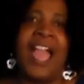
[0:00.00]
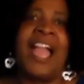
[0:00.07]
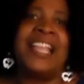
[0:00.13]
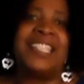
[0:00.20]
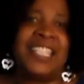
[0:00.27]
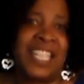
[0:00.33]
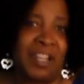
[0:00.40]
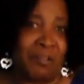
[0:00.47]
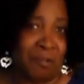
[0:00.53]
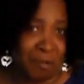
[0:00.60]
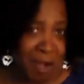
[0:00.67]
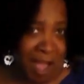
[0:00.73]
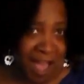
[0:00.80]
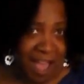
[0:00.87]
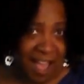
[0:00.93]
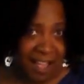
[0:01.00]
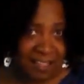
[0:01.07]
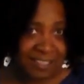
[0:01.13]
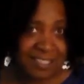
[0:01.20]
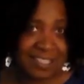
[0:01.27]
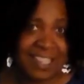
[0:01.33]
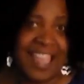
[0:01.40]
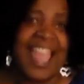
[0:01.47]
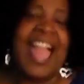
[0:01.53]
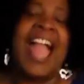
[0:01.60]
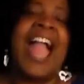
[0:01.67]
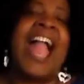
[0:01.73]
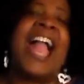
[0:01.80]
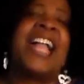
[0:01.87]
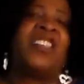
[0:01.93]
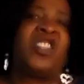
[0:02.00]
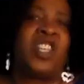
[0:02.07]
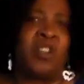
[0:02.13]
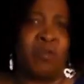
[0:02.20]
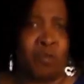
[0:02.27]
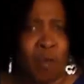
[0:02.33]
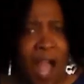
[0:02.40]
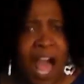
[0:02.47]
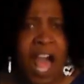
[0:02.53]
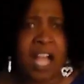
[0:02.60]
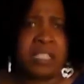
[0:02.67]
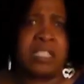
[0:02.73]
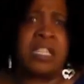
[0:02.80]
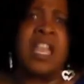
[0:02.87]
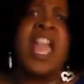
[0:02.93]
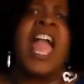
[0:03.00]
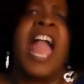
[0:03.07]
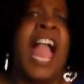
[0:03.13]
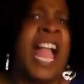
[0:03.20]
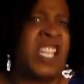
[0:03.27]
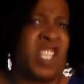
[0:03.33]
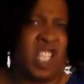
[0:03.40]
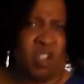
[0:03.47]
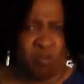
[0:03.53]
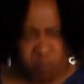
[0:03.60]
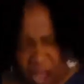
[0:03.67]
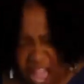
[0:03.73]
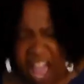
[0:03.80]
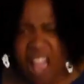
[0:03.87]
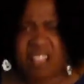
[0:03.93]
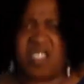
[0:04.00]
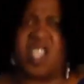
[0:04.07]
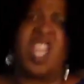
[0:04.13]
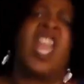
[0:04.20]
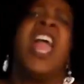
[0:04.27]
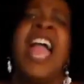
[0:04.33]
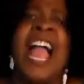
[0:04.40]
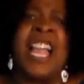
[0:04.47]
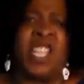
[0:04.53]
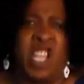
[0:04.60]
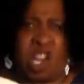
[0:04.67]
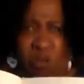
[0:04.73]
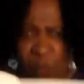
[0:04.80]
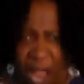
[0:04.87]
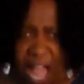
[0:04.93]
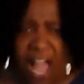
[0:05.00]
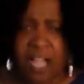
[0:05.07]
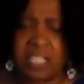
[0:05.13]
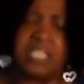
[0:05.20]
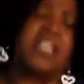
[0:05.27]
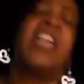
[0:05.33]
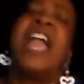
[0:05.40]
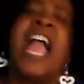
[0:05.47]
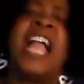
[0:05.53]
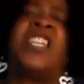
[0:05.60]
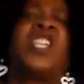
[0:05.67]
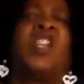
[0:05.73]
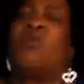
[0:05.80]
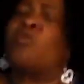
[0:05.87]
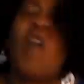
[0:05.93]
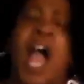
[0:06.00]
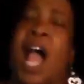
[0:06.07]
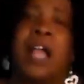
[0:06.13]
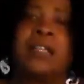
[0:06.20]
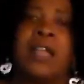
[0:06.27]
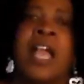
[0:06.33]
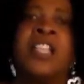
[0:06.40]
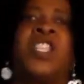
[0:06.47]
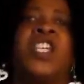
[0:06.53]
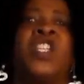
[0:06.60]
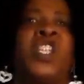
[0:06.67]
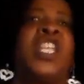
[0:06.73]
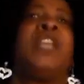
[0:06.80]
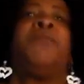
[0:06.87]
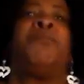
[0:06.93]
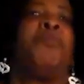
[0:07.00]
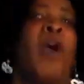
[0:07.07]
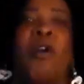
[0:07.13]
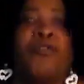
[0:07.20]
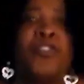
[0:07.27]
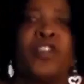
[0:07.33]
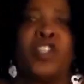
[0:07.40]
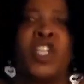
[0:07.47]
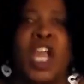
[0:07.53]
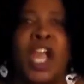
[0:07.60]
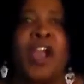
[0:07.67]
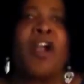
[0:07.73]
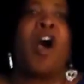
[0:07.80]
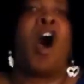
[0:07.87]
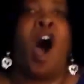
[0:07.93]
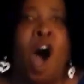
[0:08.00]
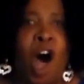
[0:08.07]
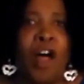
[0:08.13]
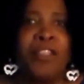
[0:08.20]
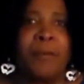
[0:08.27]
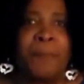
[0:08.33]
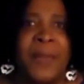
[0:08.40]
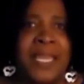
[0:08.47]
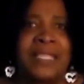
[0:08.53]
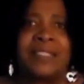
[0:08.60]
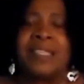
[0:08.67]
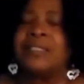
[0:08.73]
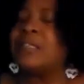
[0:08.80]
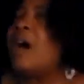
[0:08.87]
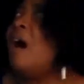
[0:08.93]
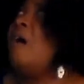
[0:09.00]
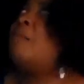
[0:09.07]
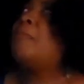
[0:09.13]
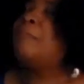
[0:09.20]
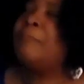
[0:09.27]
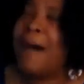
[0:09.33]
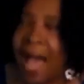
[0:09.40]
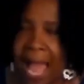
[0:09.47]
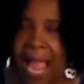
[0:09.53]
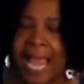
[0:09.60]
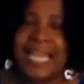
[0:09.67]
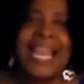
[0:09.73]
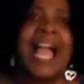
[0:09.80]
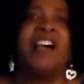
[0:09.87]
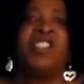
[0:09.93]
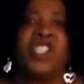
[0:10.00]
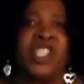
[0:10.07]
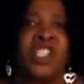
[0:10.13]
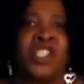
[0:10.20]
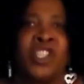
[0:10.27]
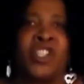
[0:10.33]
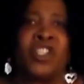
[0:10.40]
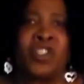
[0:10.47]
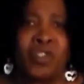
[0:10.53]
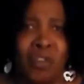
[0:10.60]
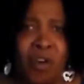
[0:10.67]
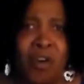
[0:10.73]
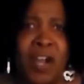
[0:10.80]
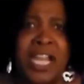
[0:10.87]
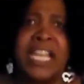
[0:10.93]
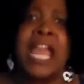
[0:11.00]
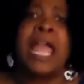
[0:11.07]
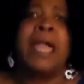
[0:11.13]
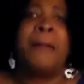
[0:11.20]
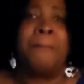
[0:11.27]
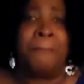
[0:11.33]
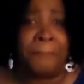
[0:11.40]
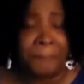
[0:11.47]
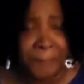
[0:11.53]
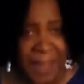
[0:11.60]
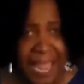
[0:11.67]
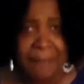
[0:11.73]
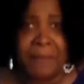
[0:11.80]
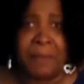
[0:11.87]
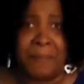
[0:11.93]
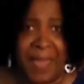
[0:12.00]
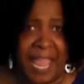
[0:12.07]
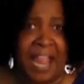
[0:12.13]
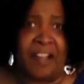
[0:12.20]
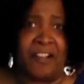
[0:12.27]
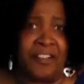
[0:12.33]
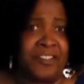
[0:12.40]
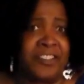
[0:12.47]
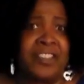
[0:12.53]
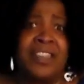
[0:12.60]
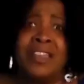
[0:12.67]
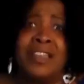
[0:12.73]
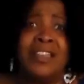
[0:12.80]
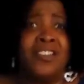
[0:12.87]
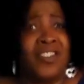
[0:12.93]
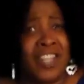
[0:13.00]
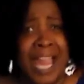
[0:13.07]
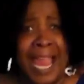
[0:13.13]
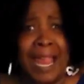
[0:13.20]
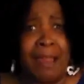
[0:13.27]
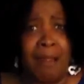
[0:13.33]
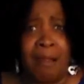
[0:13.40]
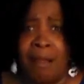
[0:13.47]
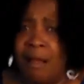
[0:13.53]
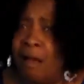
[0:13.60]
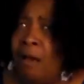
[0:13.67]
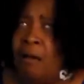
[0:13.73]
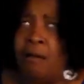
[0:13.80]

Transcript: And she rocked, and she rocked, and she rocked, and she rocked, and she rocked until she broke the chair all to pieces. Oh my, now she's destroyed Baby Bear's chair.